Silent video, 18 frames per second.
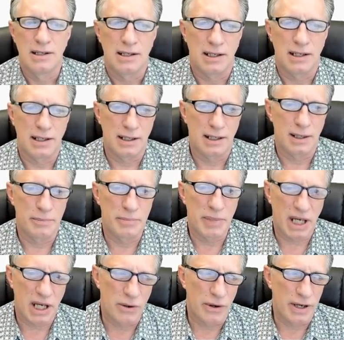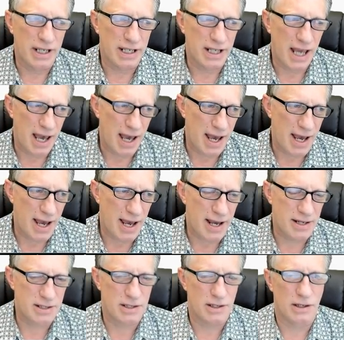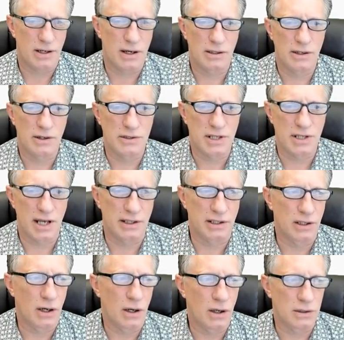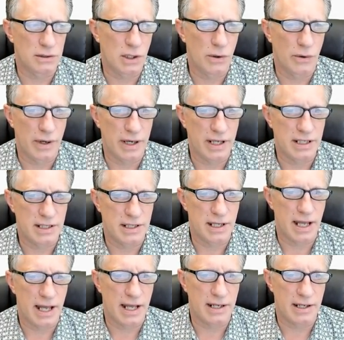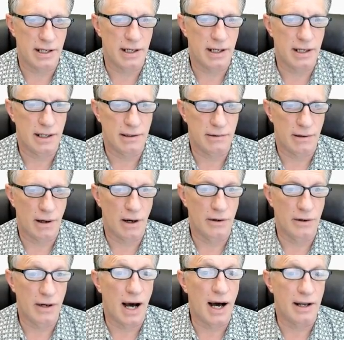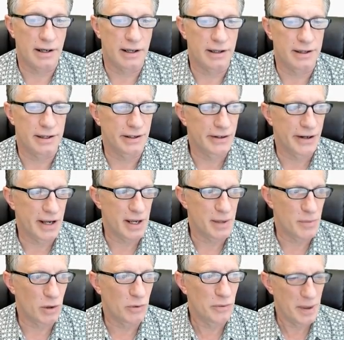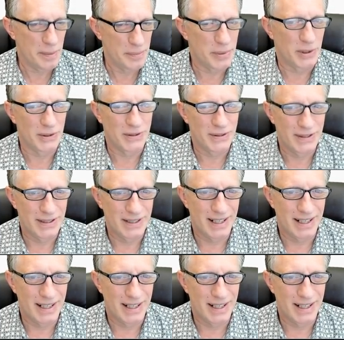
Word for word: uh, Bitcoin Cash, all those other altcoins that uh, are not Ethereum or Ripple.